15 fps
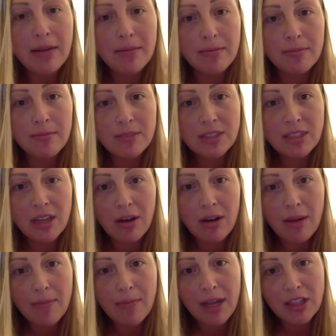him, so
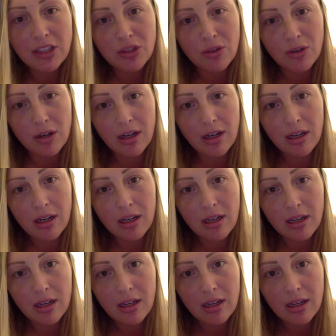I'm not oh. sure